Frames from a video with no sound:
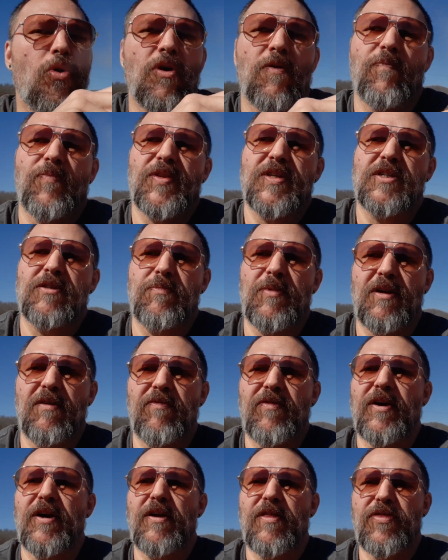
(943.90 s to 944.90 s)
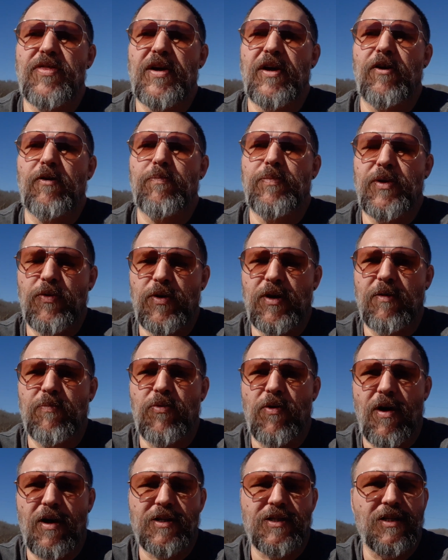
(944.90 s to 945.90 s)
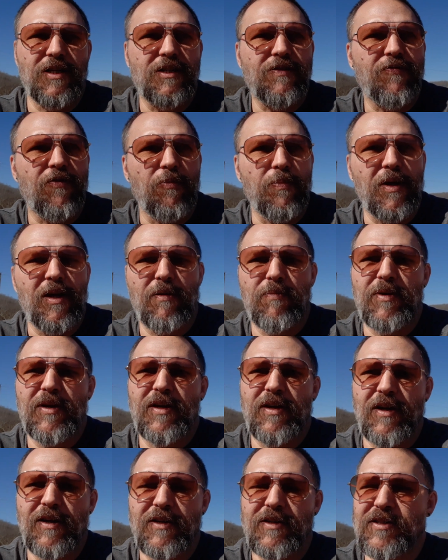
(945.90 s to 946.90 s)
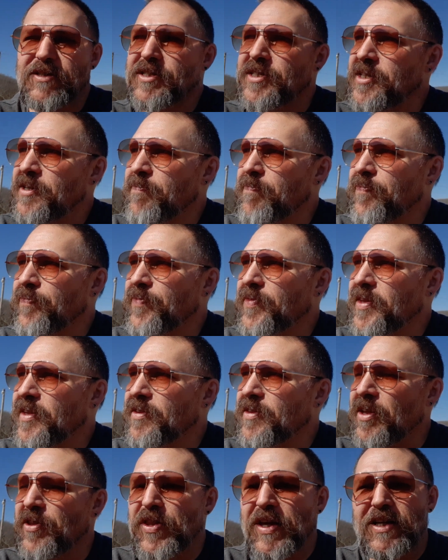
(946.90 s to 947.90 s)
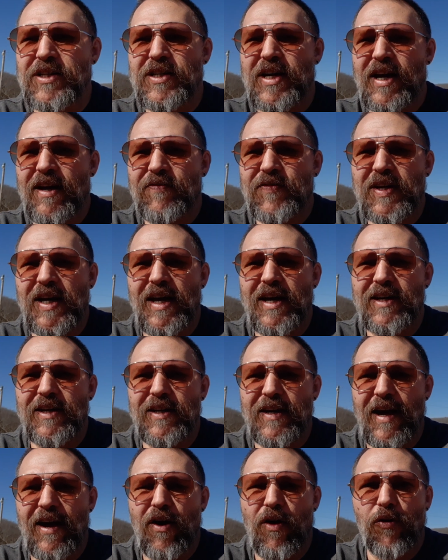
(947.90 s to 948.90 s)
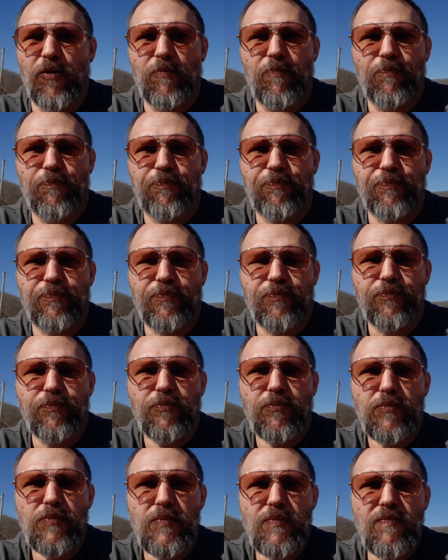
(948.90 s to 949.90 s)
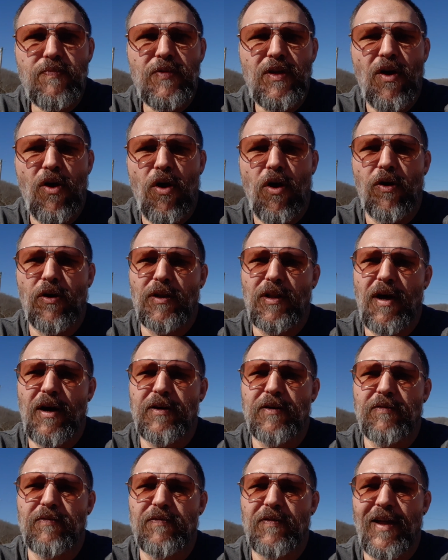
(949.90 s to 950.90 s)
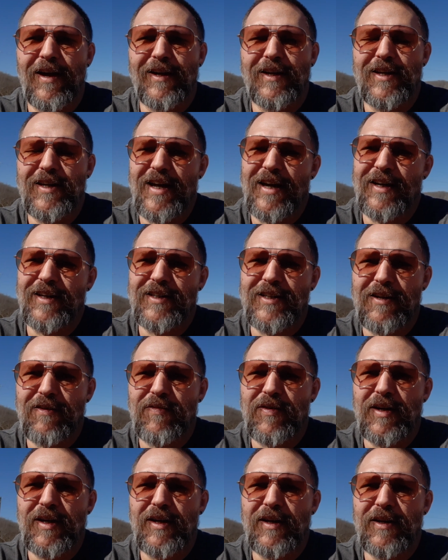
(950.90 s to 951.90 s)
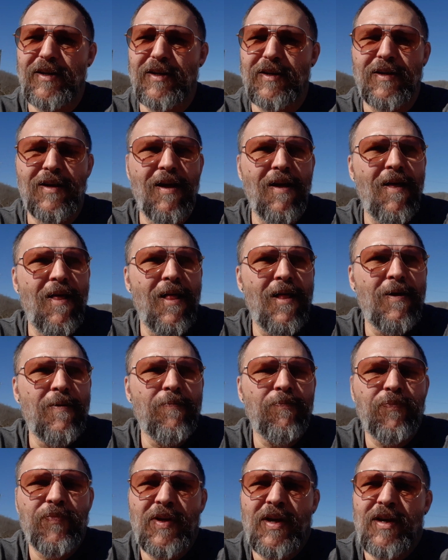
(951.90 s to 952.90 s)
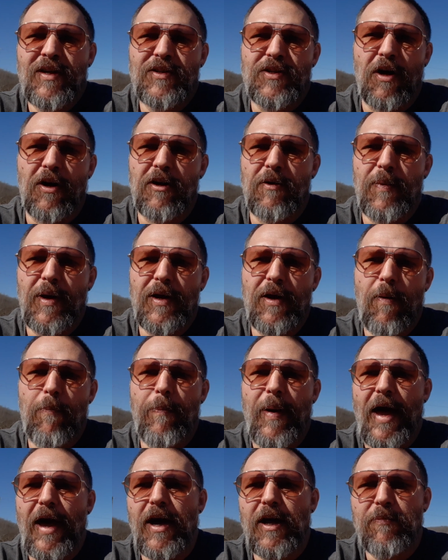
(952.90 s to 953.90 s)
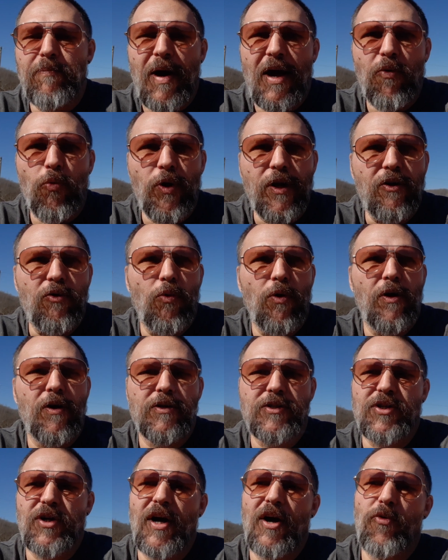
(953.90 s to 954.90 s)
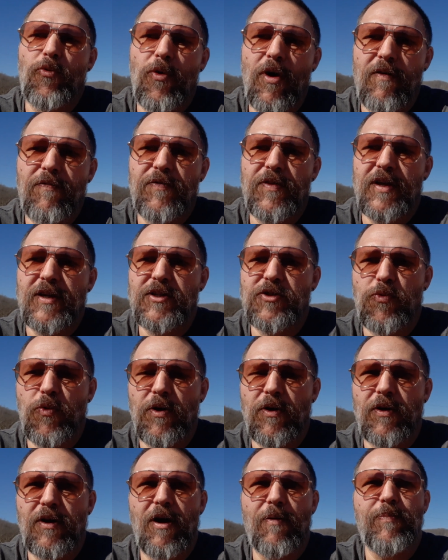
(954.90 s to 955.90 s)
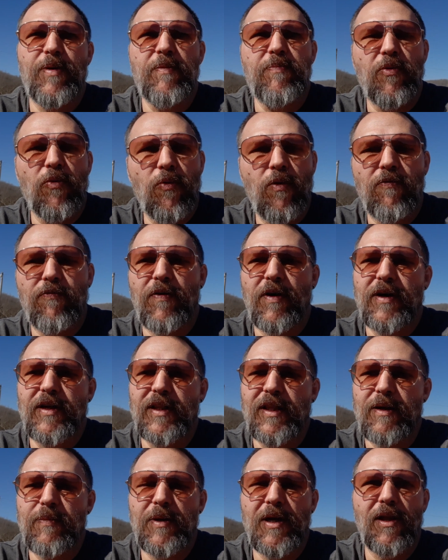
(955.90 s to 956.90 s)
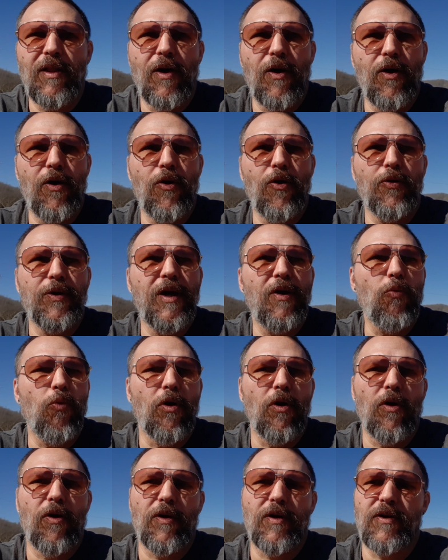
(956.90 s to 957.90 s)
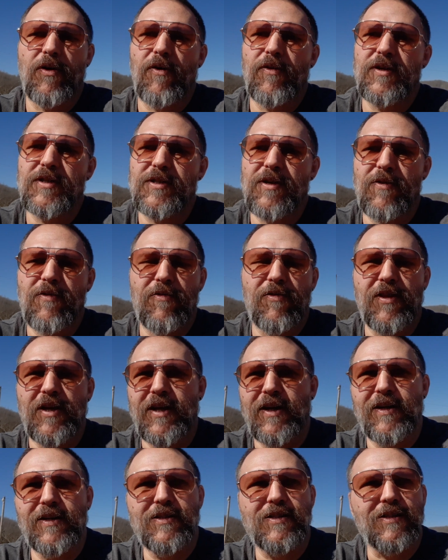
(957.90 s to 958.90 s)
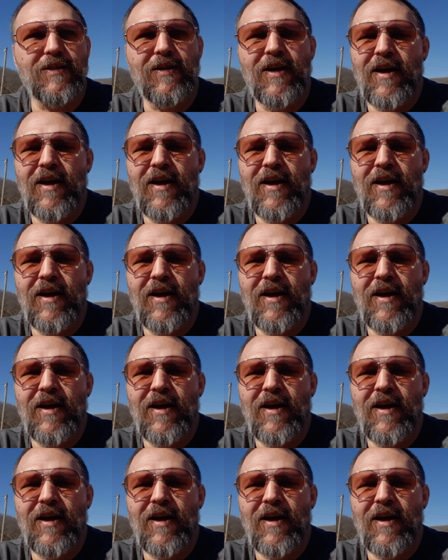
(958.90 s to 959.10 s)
this has been a very therapeutic process for me, because the things I have to edit out are a lot of like negativity and talking about how bad my week was, or how rough things were, how people won't fucking leave me alone at work, and all these other things. And